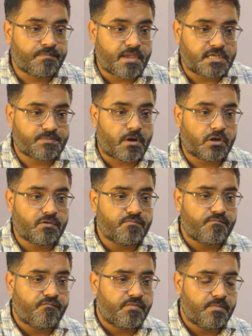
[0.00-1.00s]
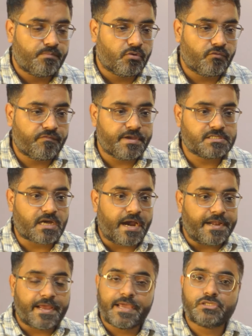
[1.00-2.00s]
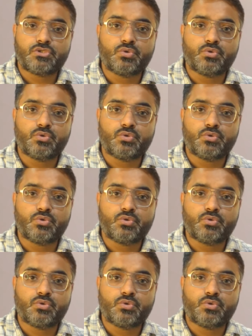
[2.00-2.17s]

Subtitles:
As part of the improve phase, idea is